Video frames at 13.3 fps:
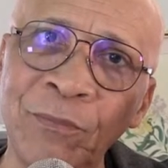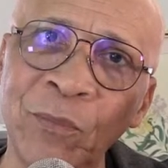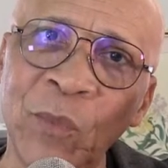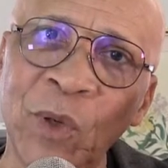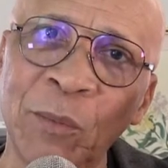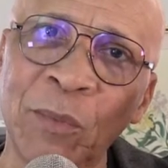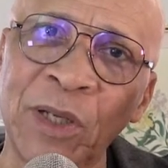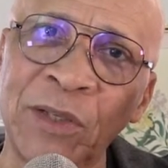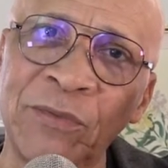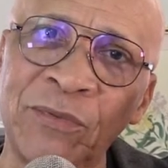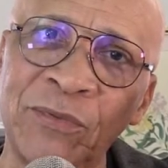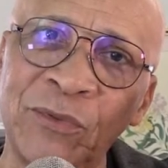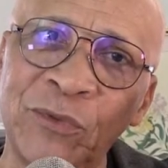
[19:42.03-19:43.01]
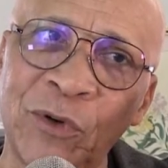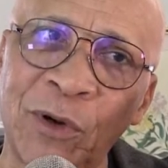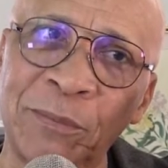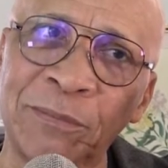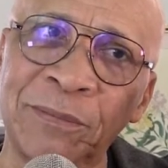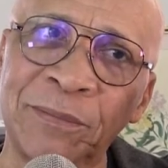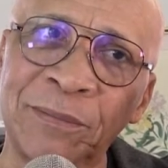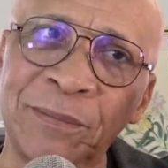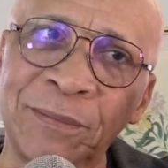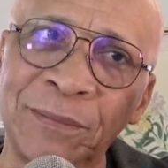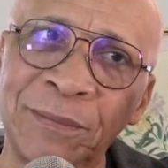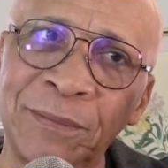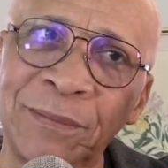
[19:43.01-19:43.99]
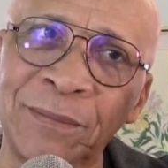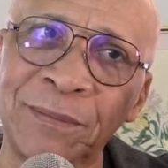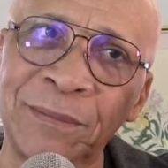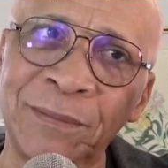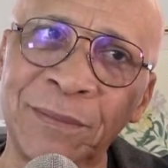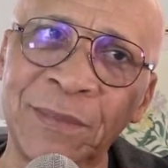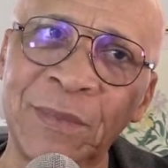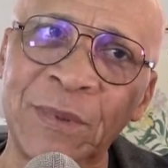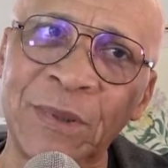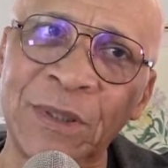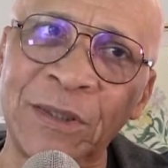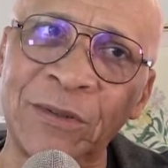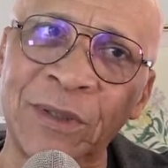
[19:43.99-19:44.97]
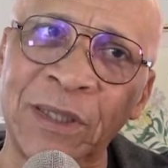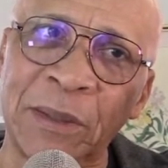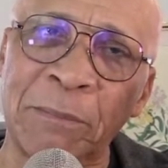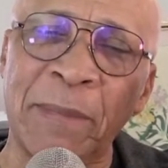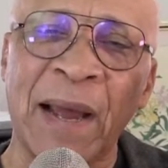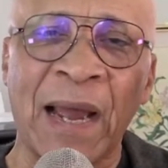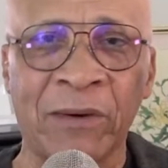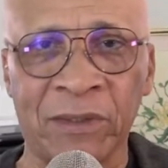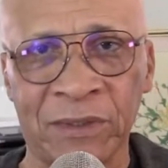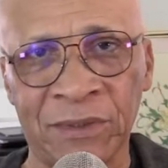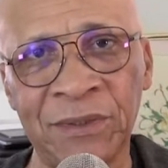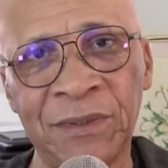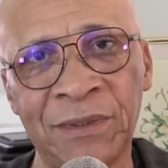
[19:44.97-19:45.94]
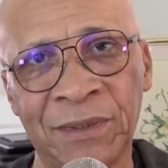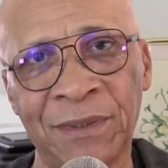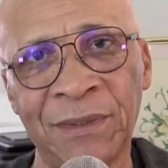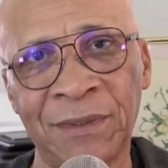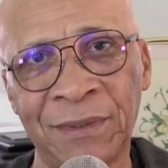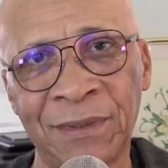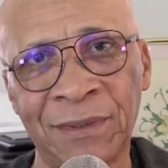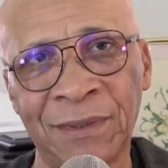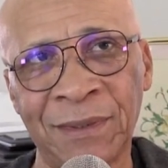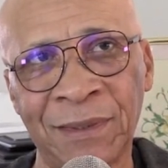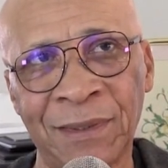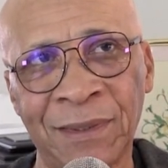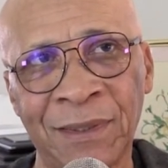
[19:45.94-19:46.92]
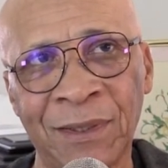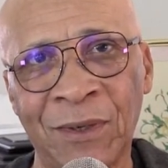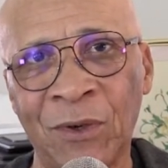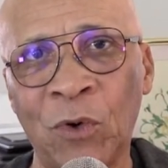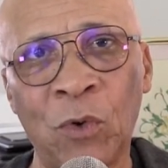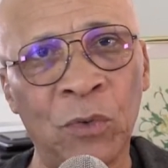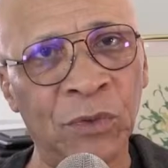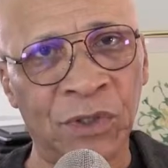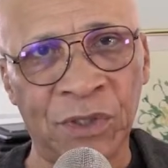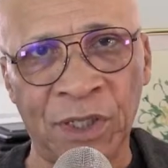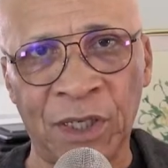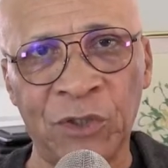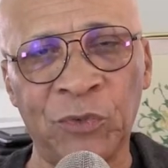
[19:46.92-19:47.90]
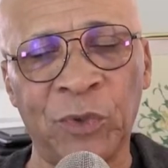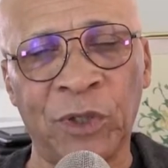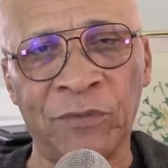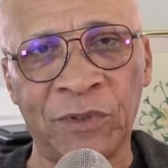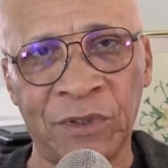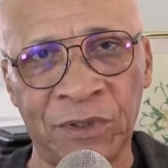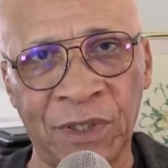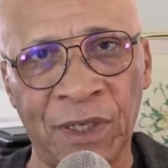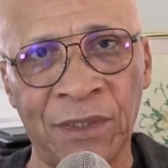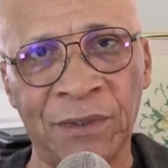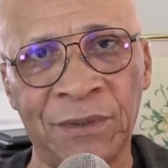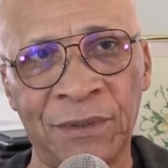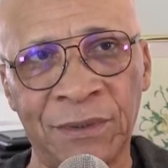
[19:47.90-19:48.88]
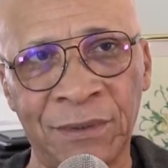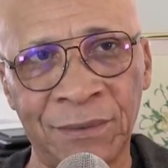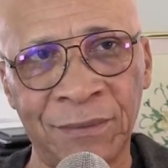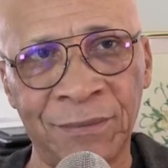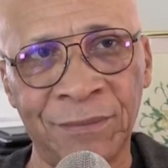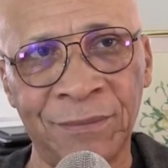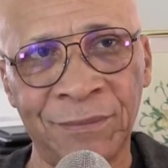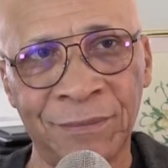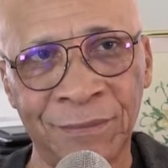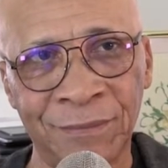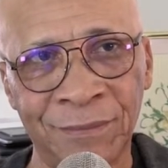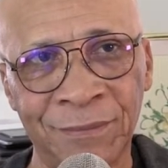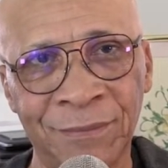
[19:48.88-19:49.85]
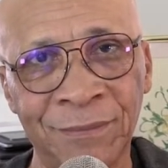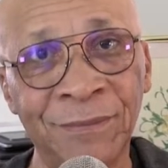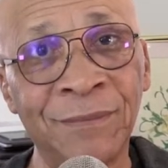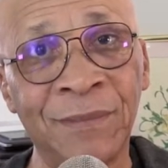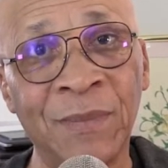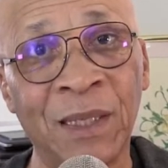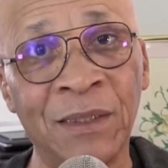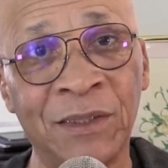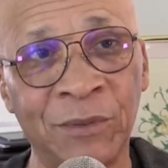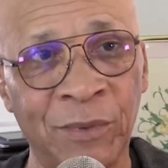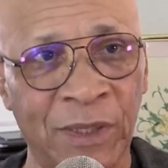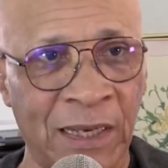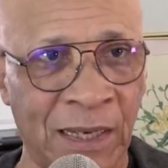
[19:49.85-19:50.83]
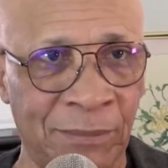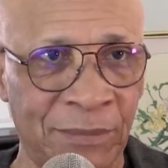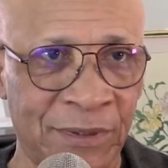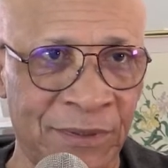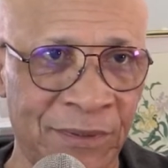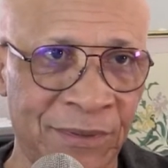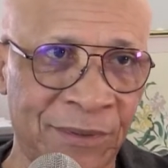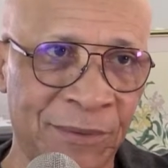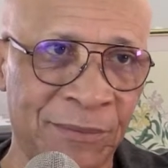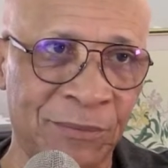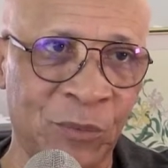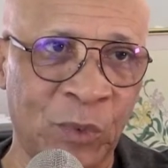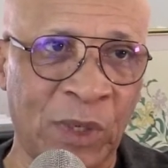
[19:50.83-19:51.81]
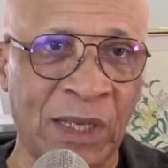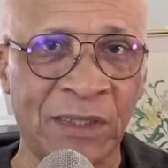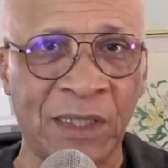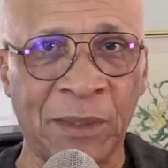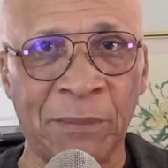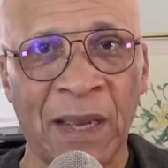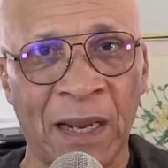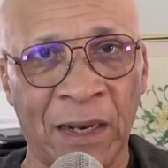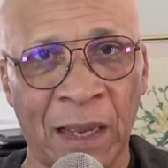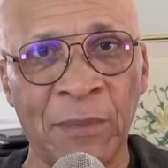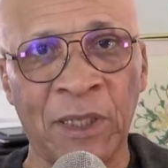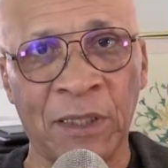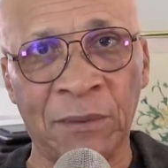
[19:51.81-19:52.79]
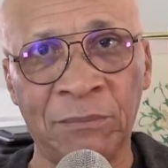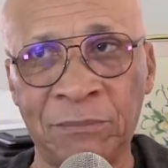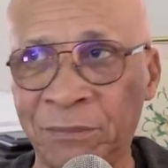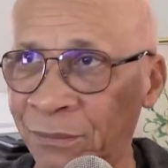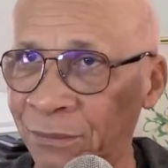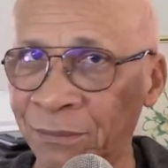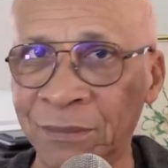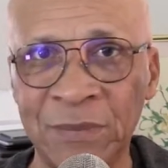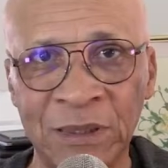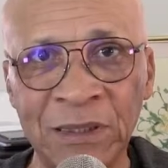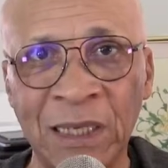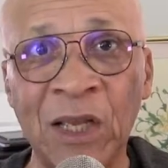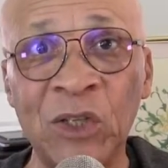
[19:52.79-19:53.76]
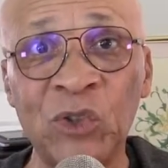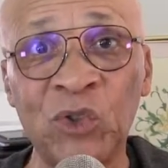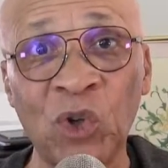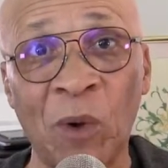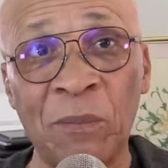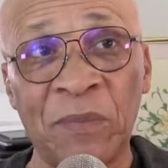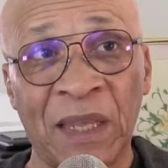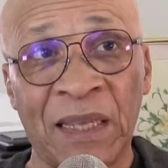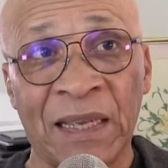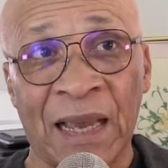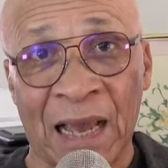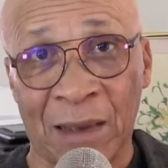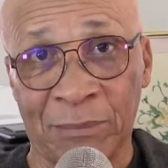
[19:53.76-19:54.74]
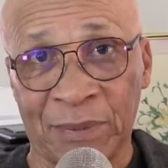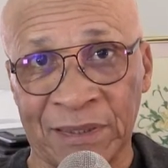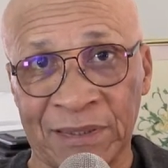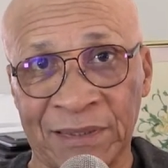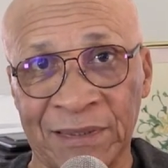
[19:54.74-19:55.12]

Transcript: But if Trump is not embarrassed on stage one of these days, let's see what happens. When I say embarrassed, I mean something happened